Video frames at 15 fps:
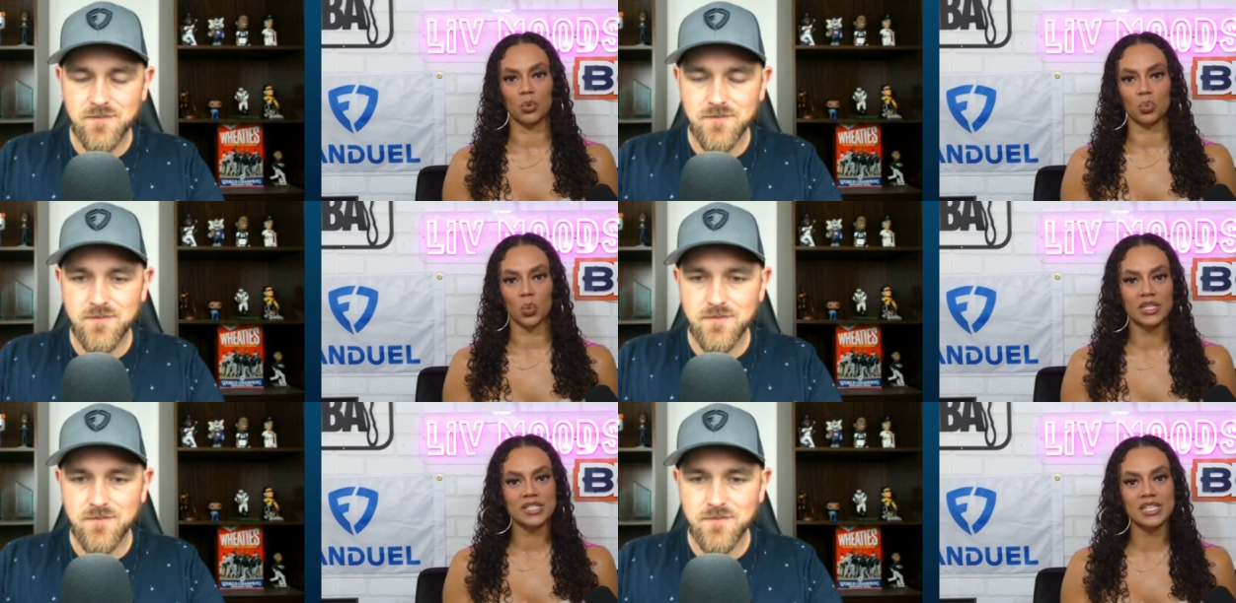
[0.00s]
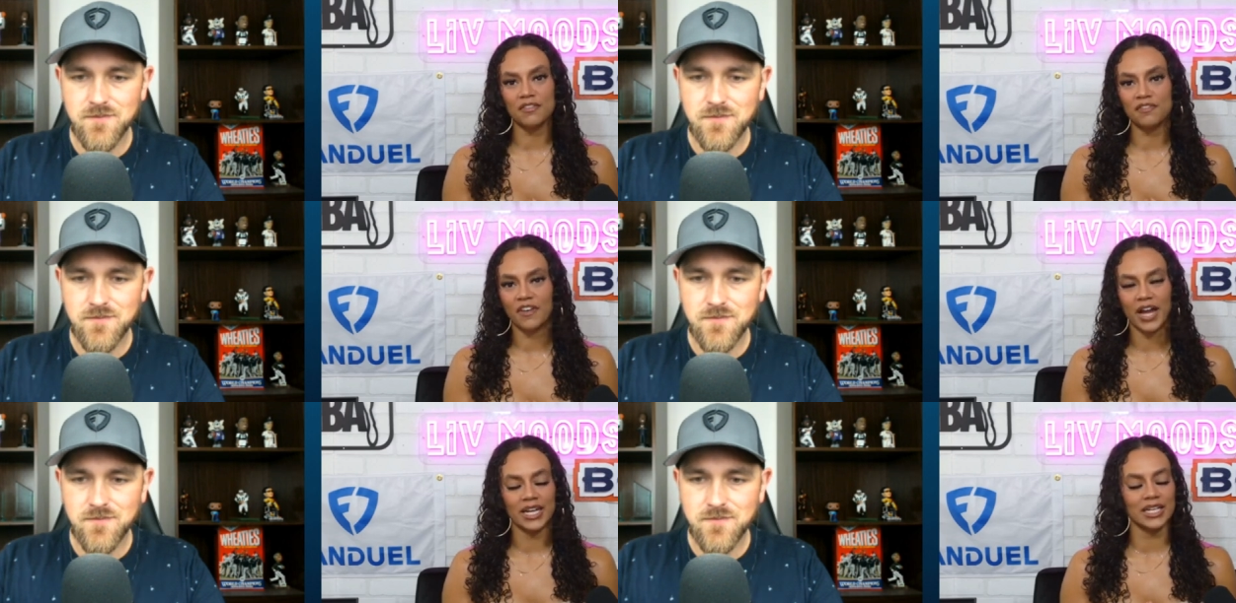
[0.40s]
Speaker 1: Once they
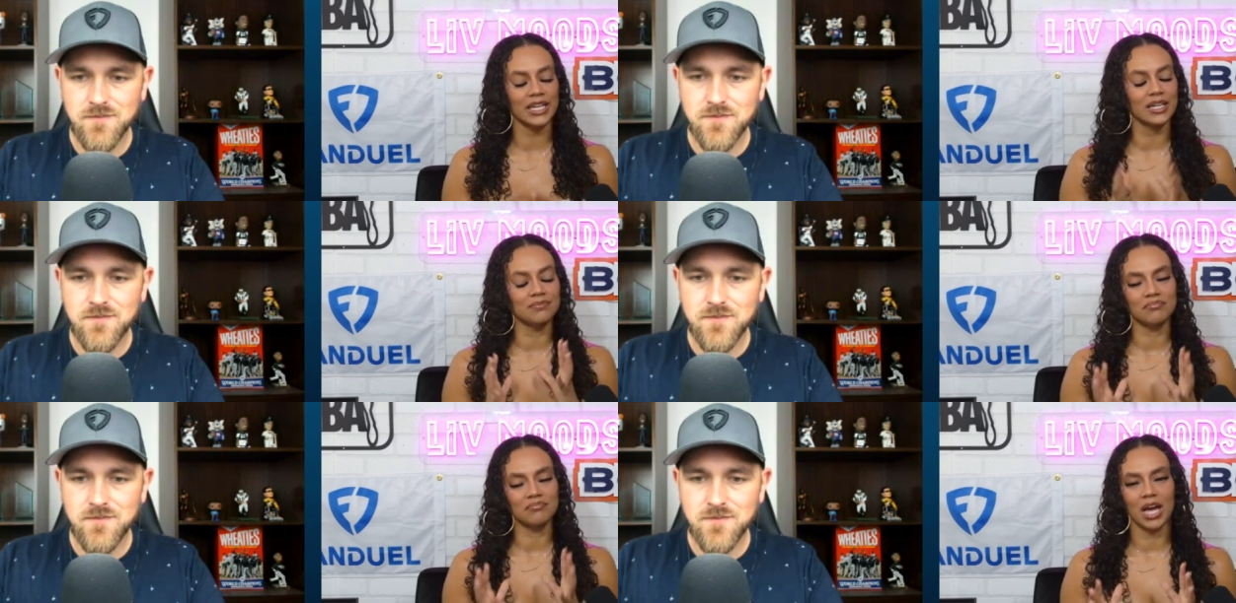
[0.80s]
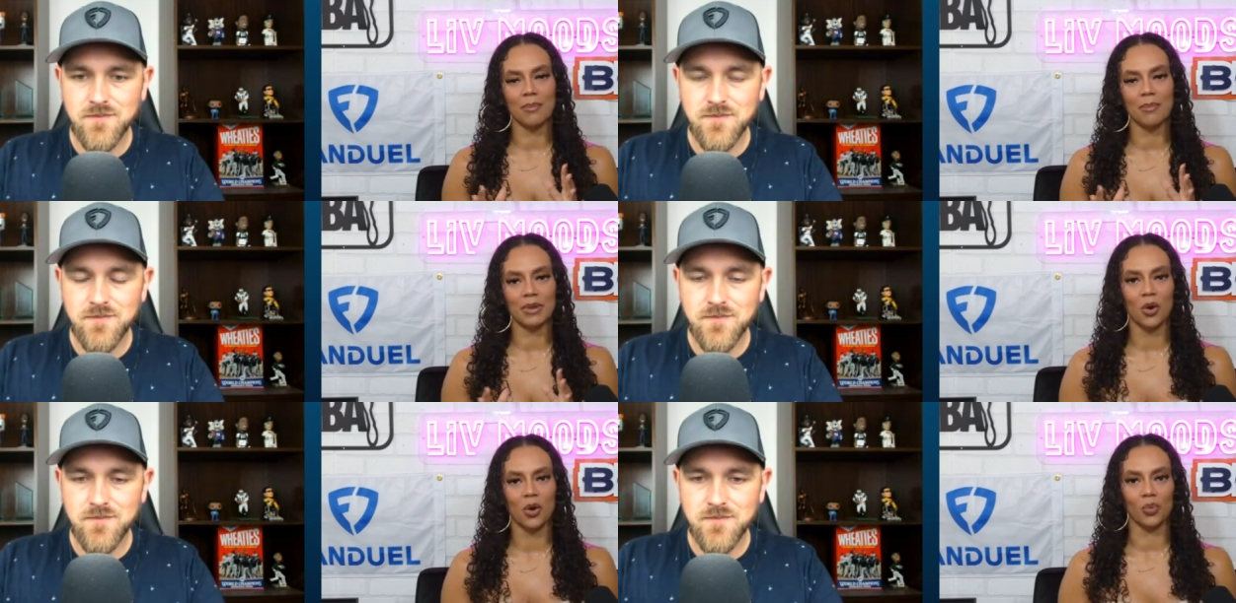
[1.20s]
find it, I'm
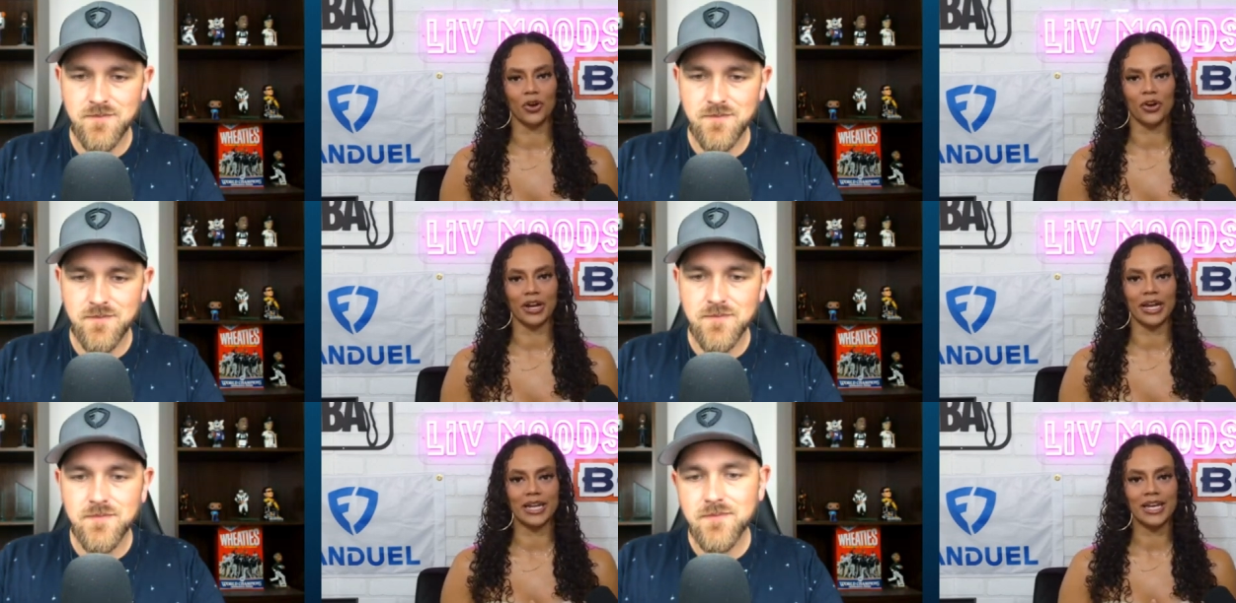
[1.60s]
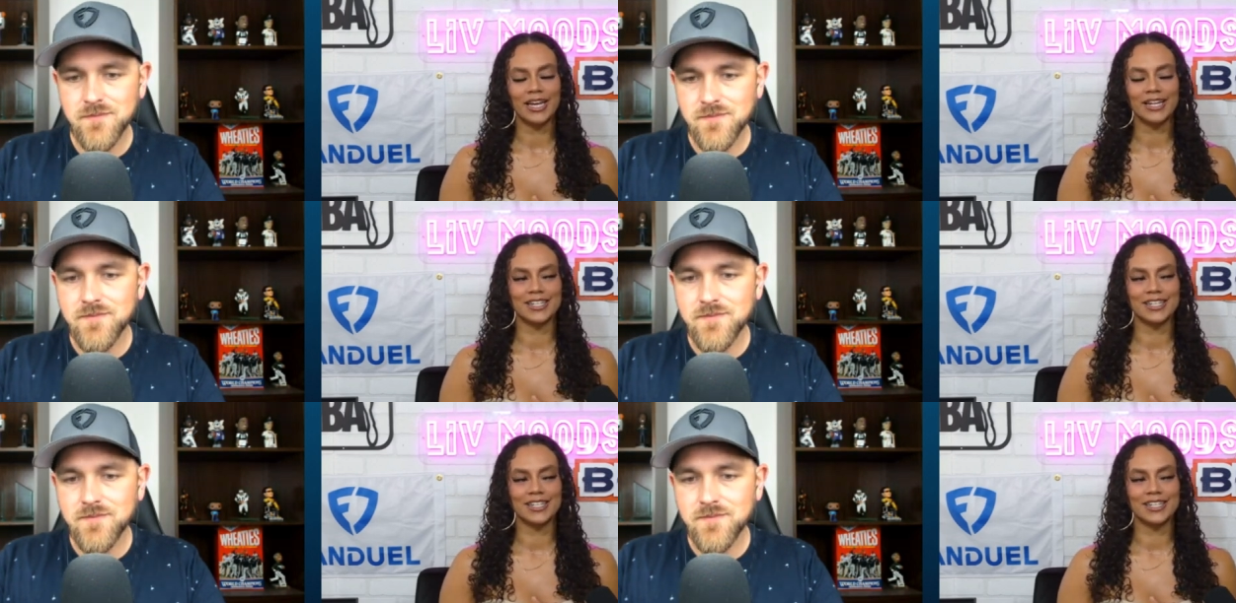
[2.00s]
not worried.